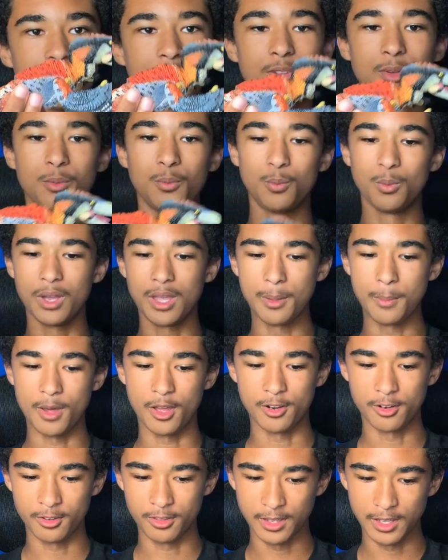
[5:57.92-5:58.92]
Way
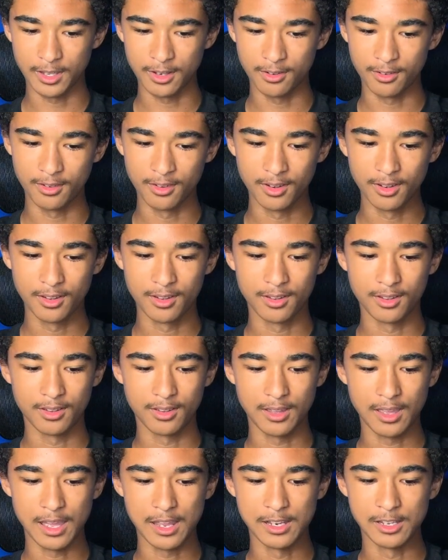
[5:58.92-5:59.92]
better than
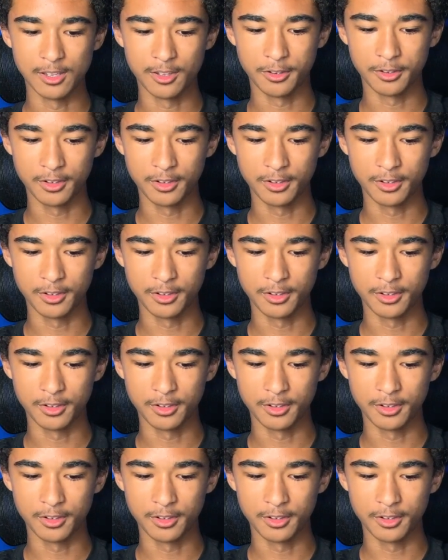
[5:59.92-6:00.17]
any other